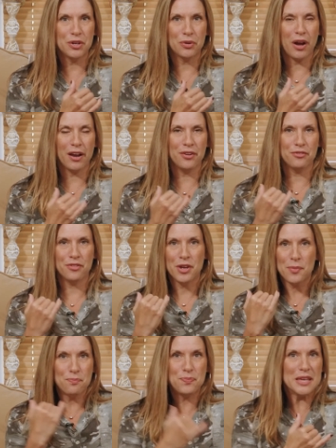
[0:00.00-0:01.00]
kind of
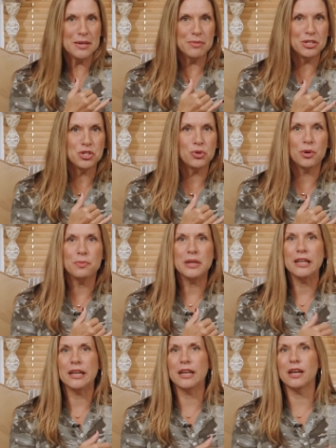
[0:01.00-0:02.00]
beam into a
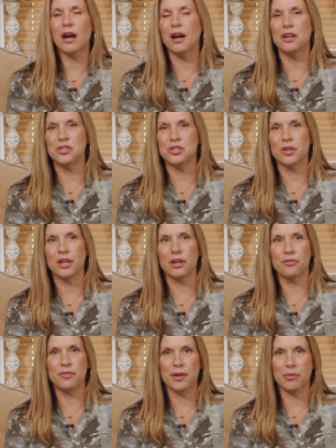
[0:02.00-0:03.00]
meeting during a
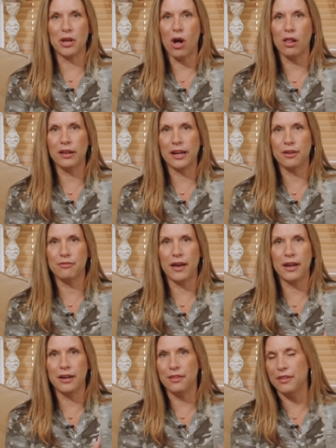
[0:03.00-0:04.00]
family holiday
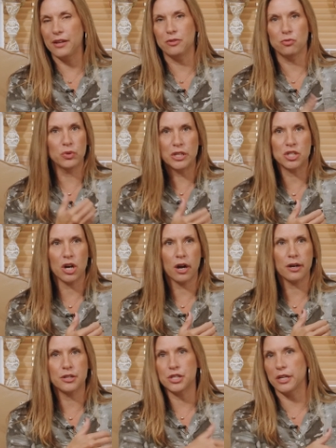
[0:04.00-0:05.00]
event and then
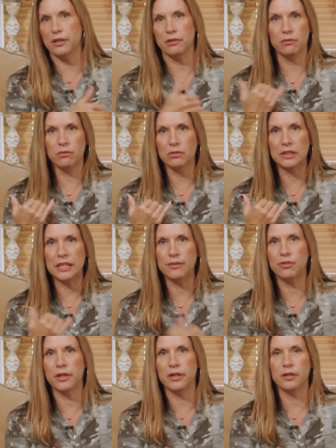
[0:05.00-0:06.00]
recharge and
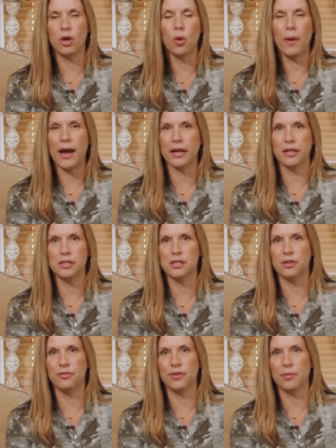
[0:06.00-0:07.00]
leave, then go back into
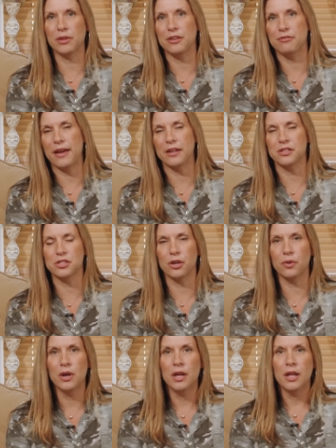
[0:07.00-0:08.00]
the family event.
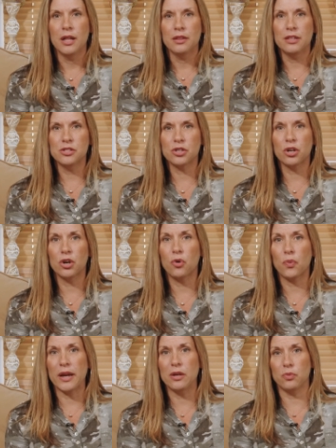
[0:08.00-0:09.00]
So these are a
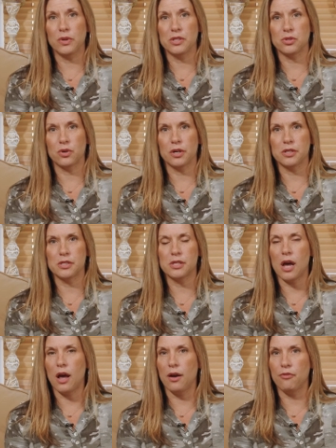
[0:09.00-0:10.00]
great resource
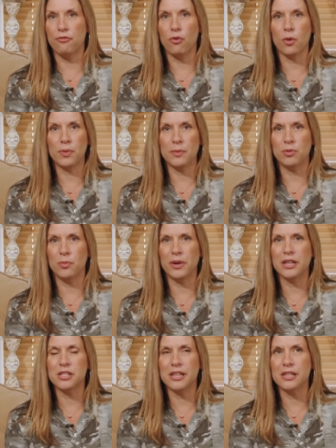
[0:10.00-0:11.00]
for people, but
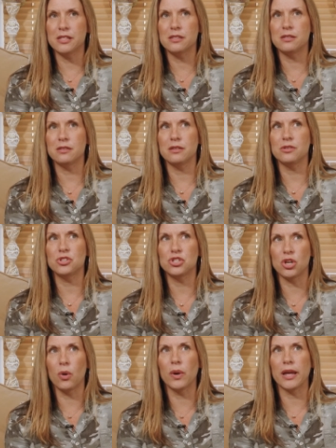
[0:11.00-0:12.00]
it is
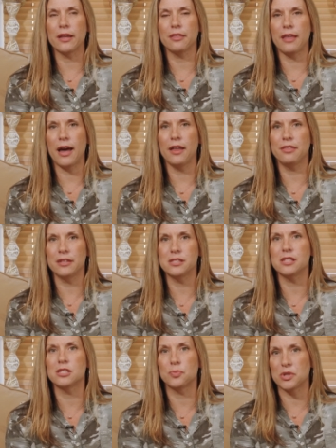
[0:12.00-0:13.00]
showing that this
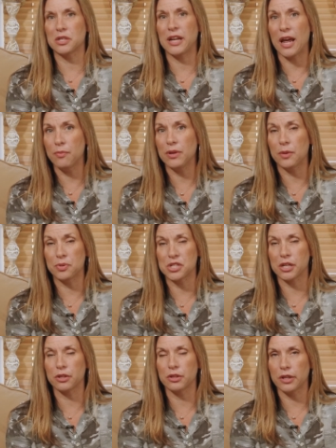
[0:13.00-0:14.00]
can be a
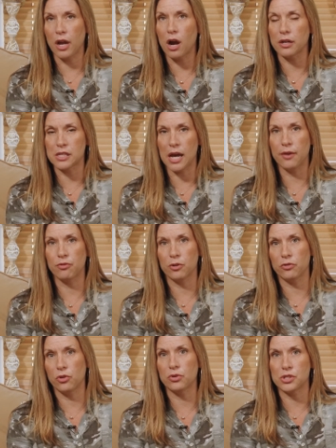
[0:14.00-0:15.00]
particularly hard time for
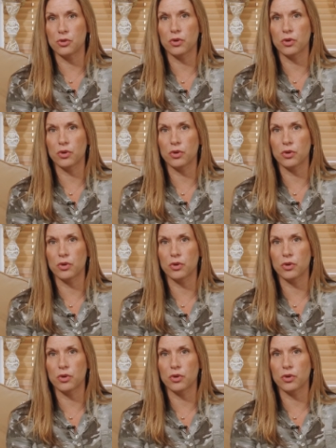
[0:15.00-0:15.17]
those in